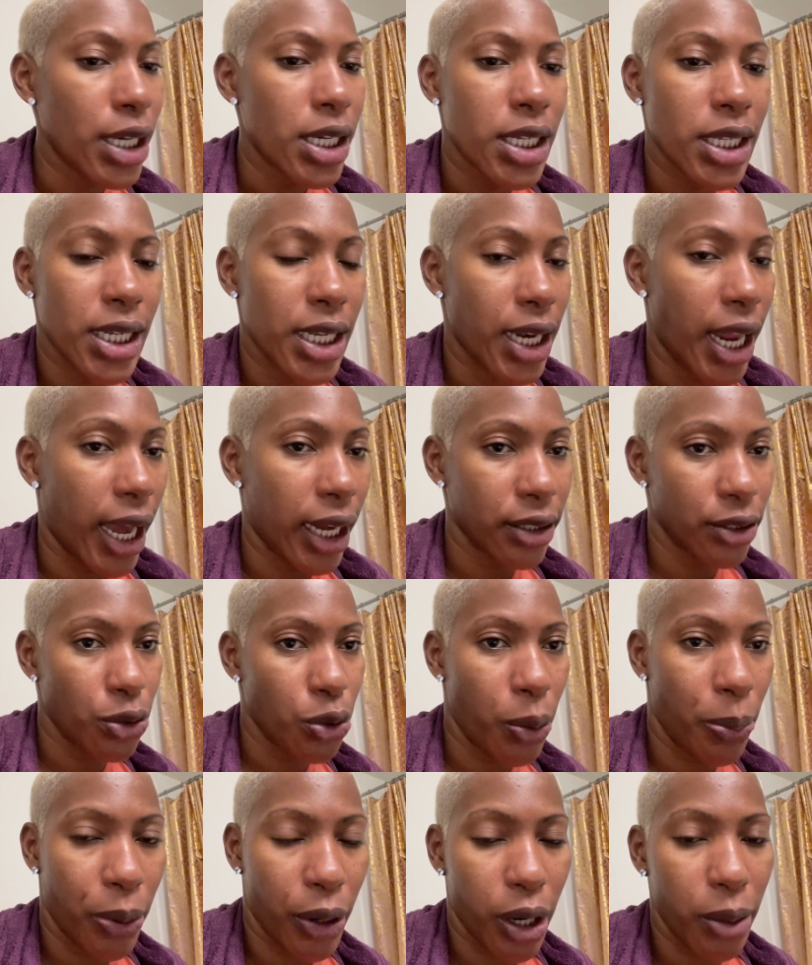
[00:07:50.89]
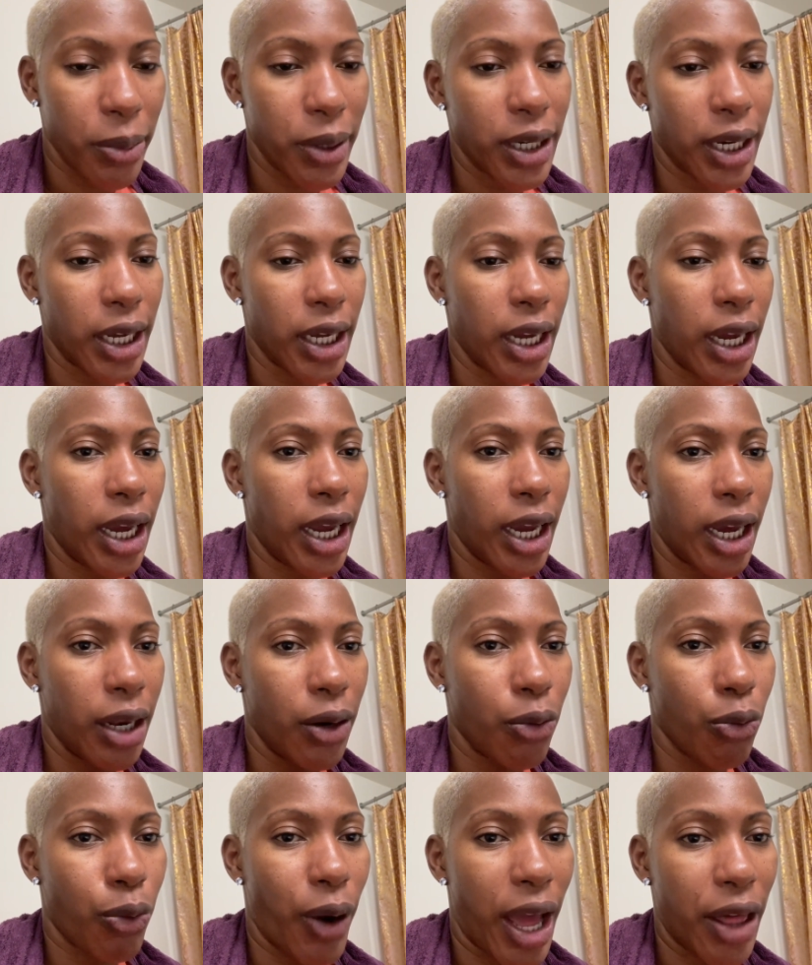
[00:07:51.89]
to not do a permanent
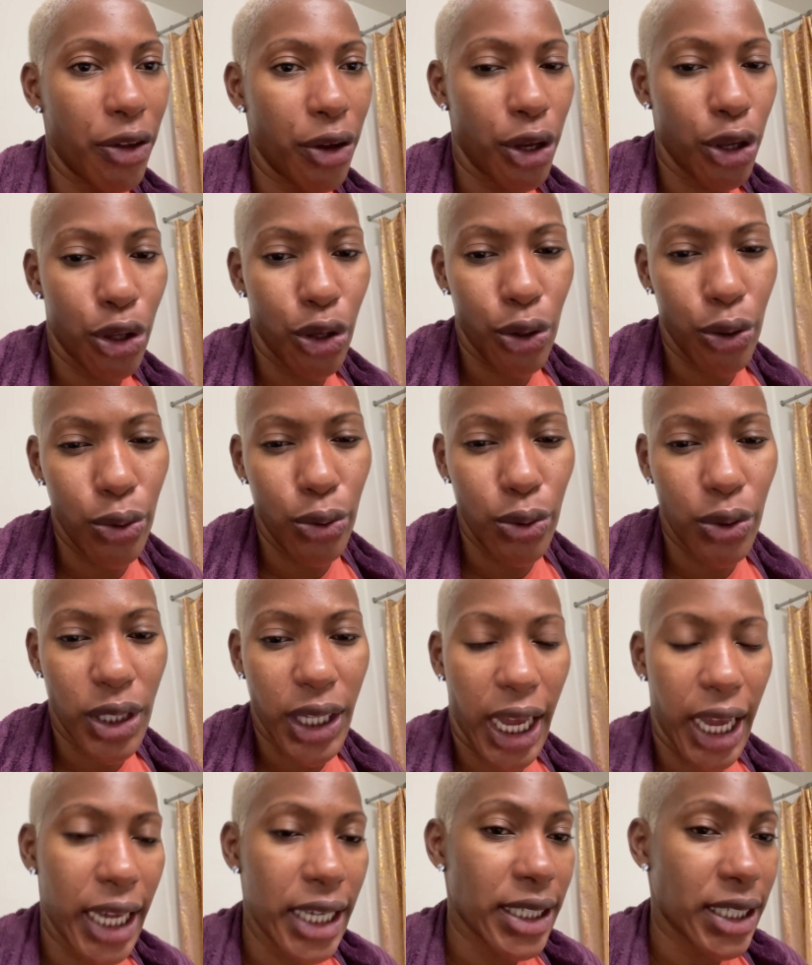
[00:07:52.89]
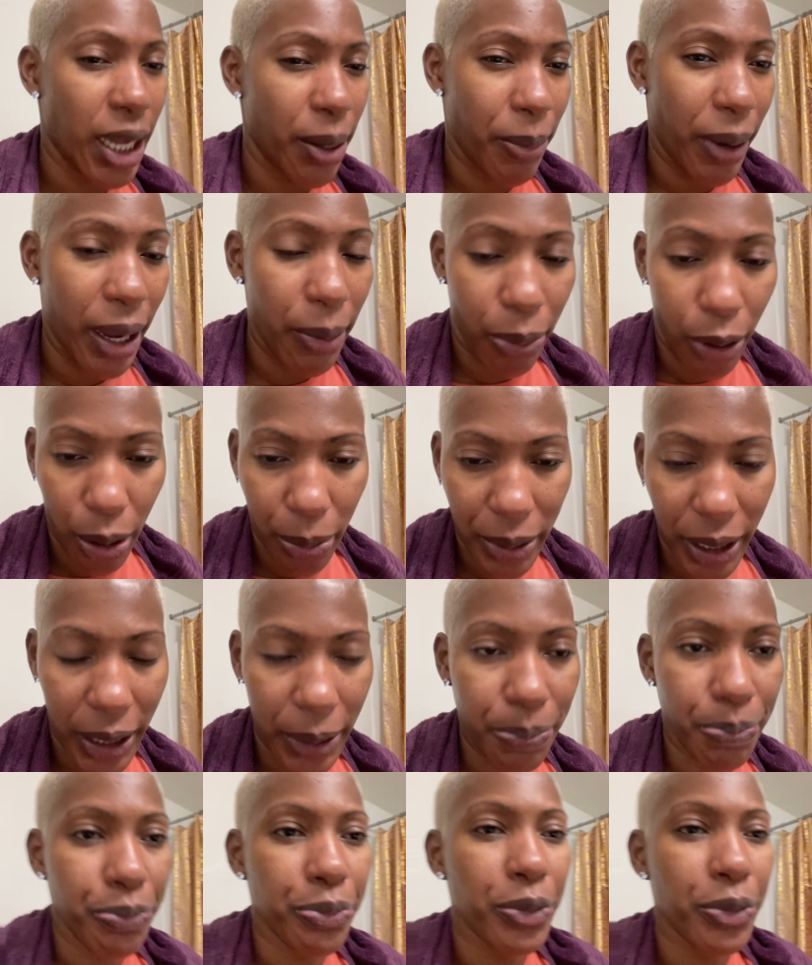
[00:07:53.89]
and rather use a semi-permanent.